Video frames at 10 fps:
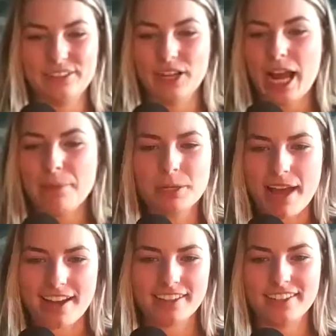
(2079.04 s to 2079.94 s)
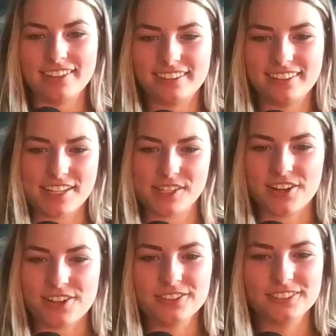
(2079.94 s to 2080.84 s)
happy you're back. That's
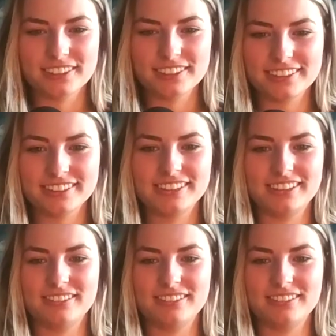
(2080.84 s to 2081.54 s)
Thank all. You. Thank you.